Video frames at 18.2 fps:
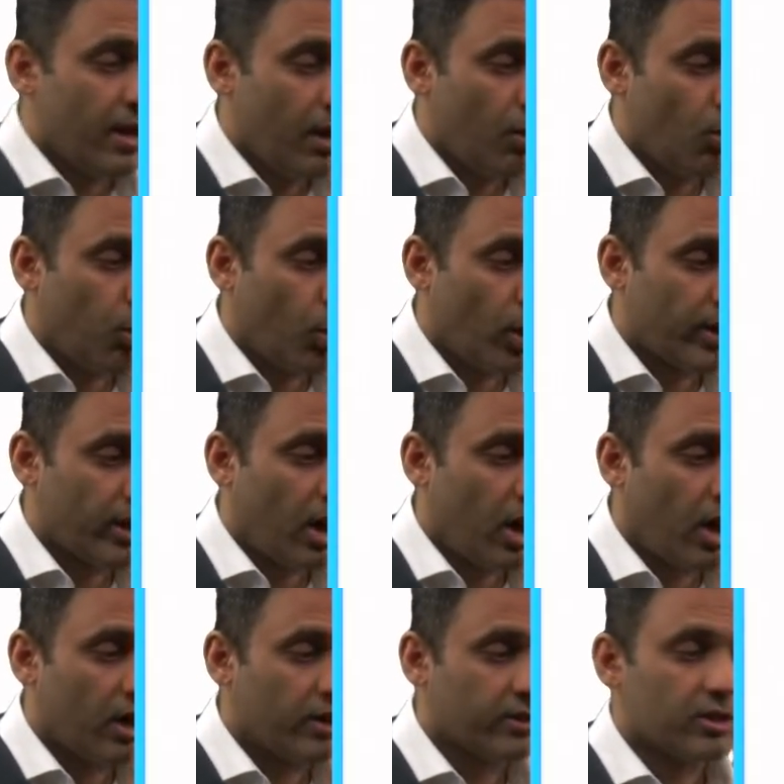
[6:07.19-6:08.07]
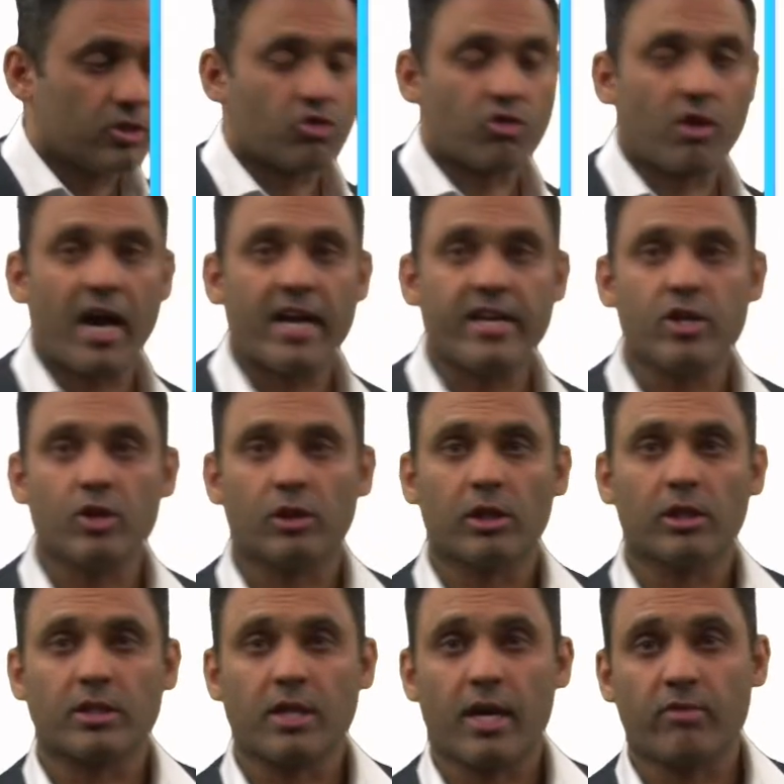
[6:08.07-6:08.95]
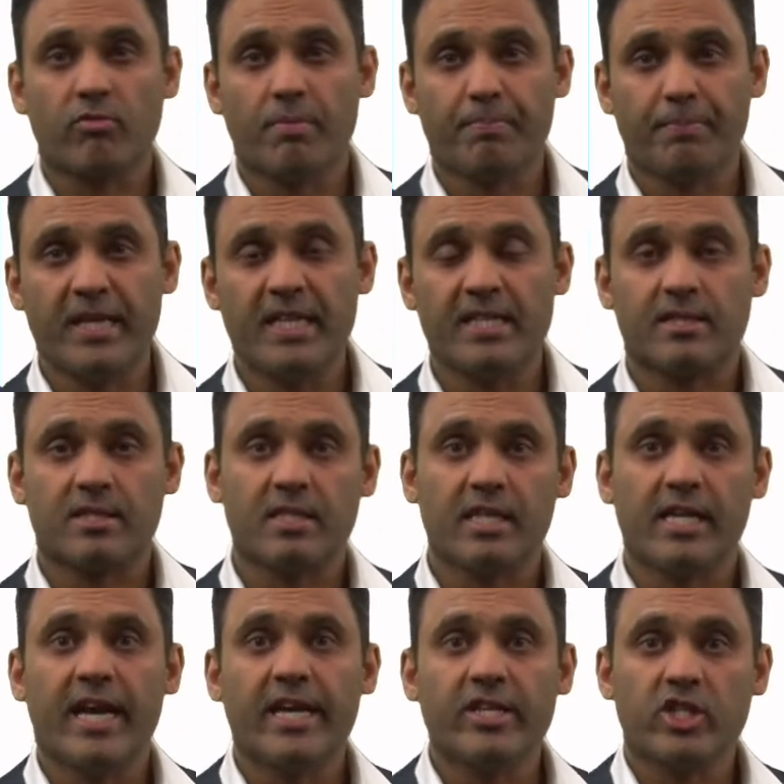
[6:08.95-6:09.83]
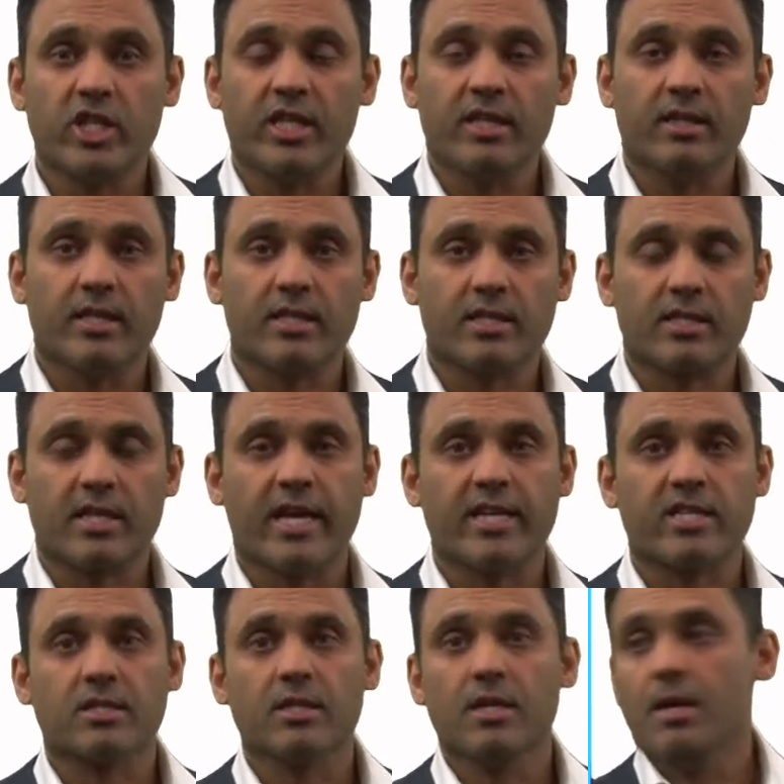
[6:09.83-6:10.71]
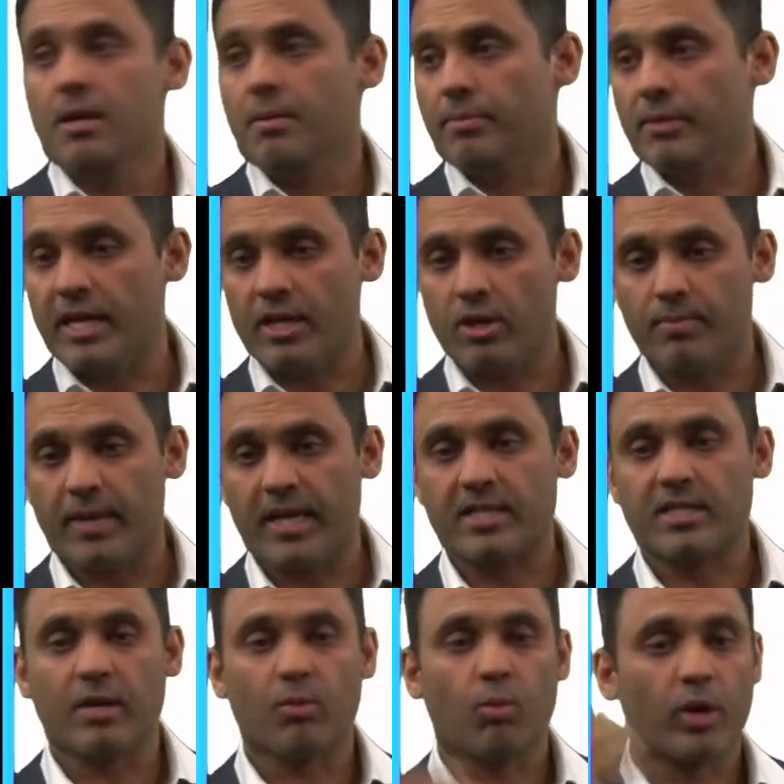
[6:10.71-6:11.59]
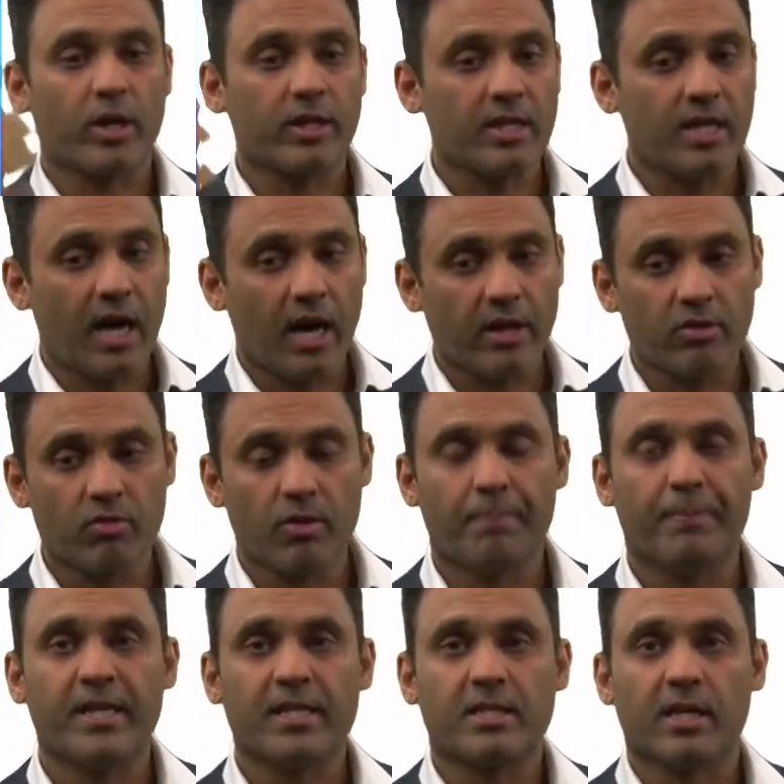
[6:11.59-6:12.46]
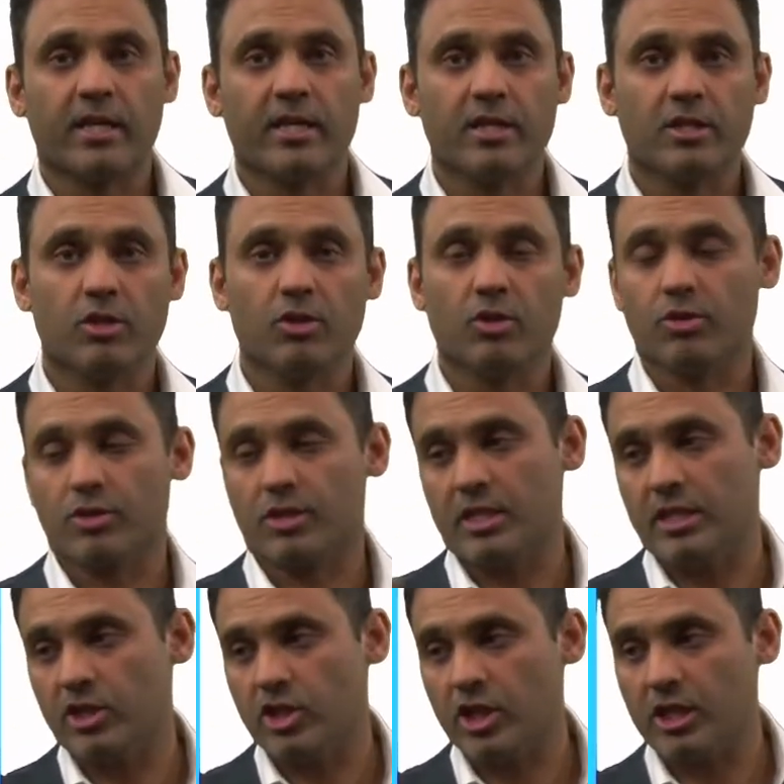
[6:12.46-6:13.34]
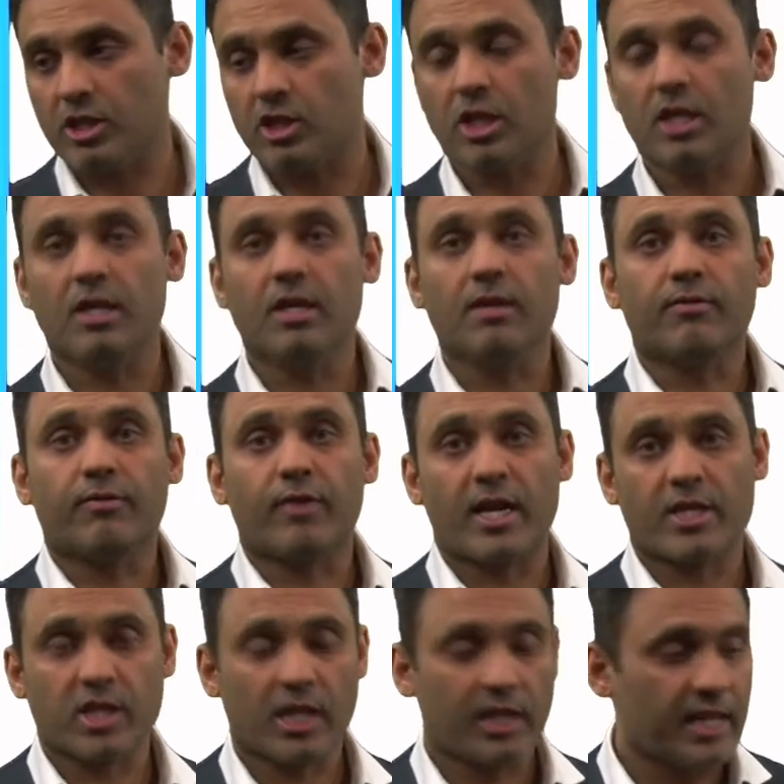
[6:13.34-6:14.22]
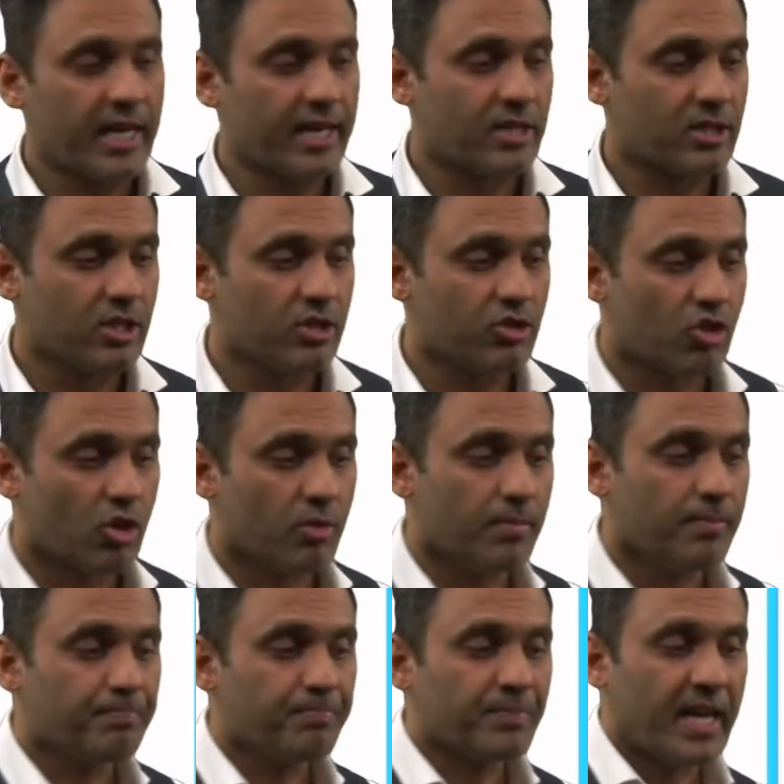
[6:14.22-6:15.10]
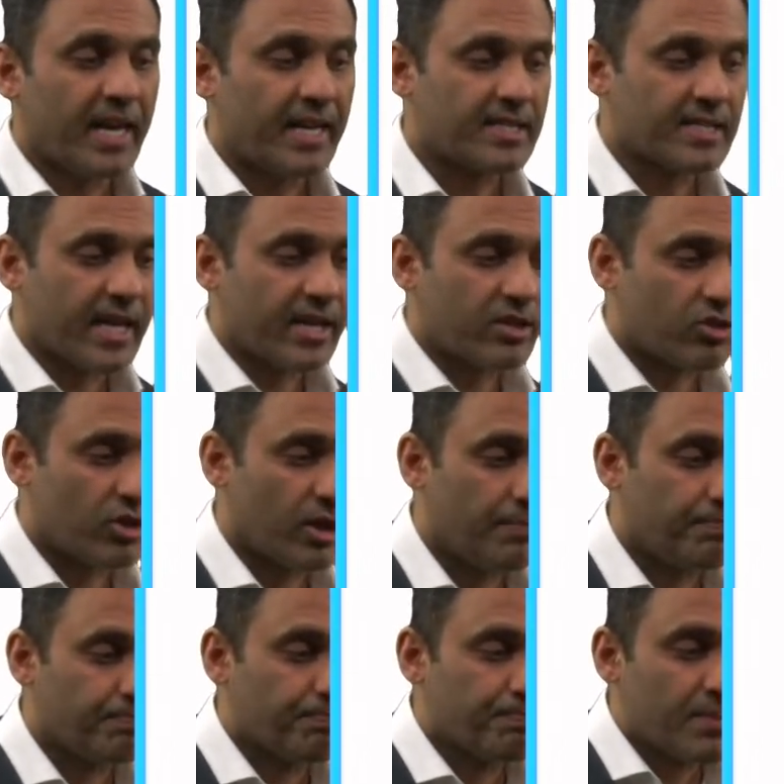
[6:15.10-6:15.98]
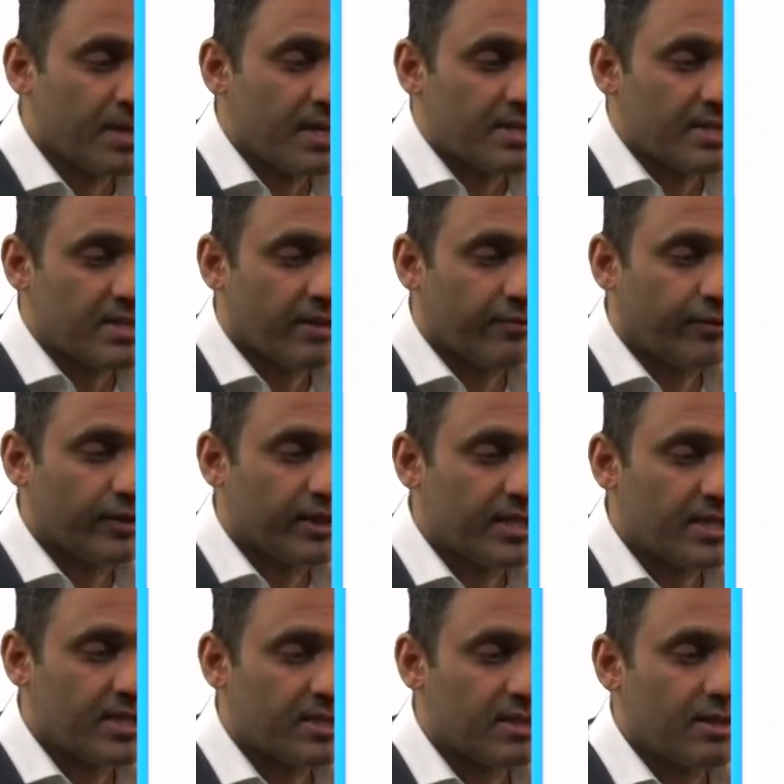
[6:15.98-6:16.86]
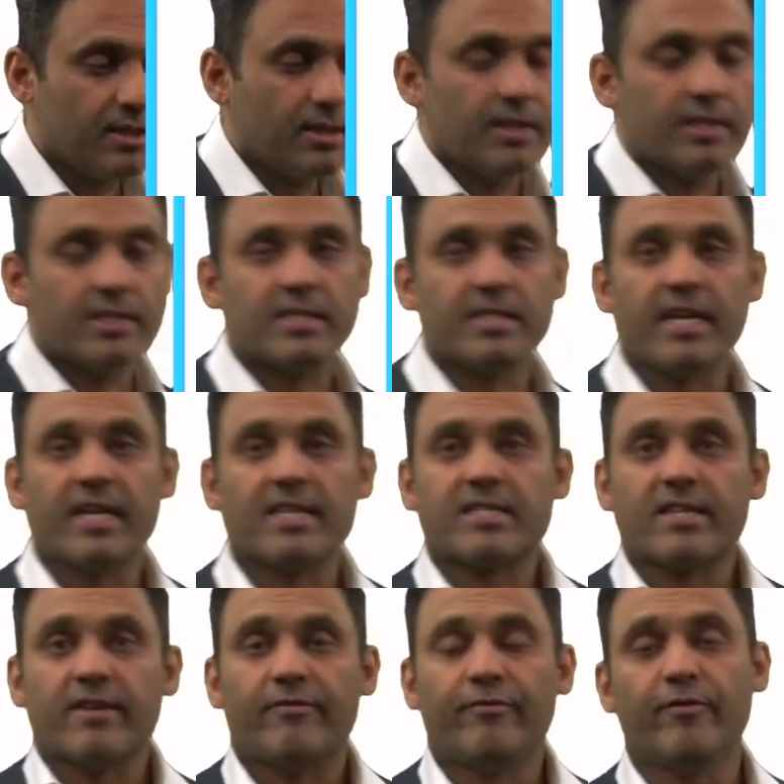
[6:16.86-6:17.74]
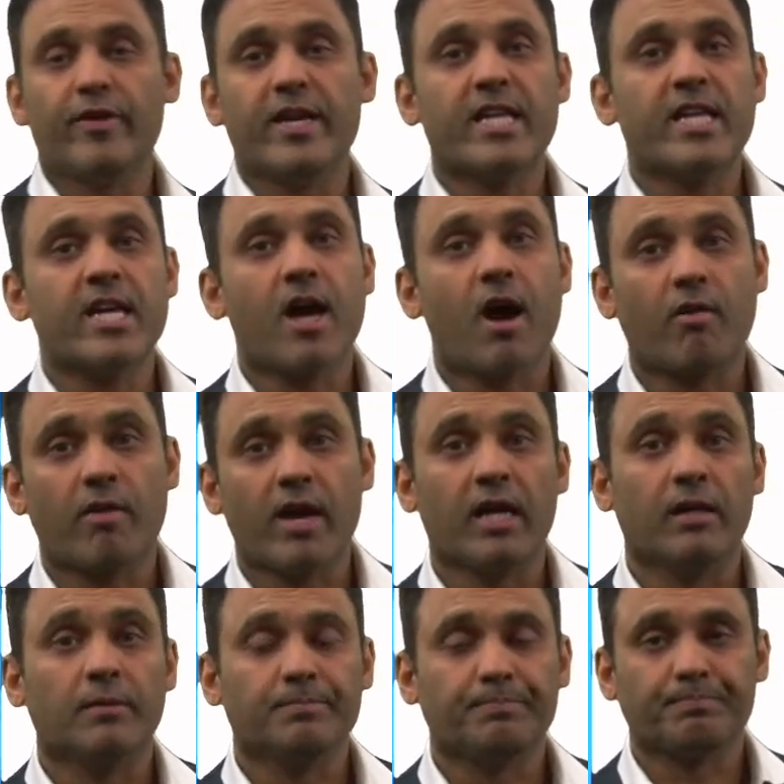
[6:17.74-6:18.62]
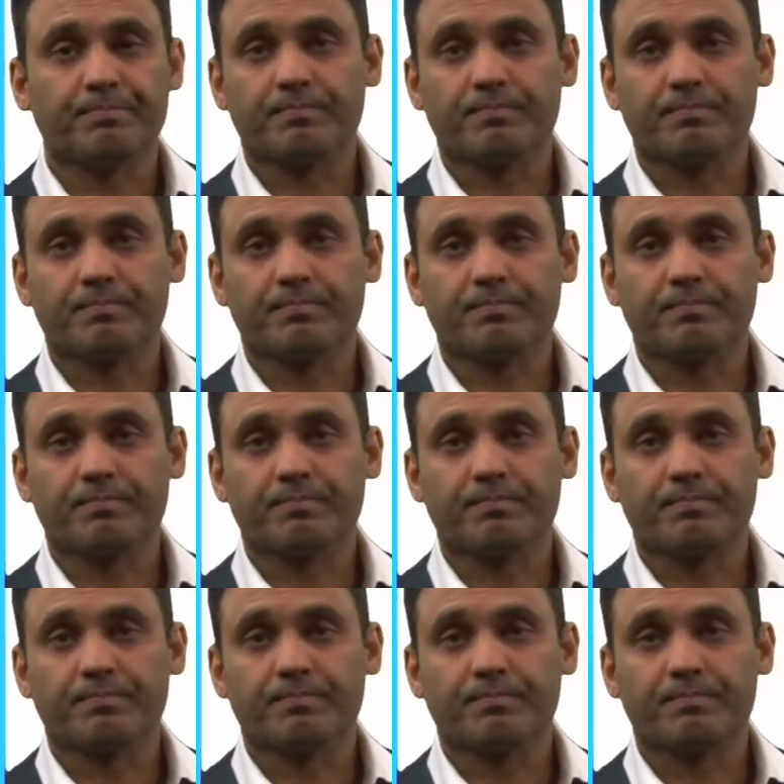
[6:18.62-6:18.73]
What are the trinucleotide repeats, CAG in this case? Then you might say, what are the other repeats I need to know? CGG in Fragile X syndrome, etc. Syphilis, CSF VDRL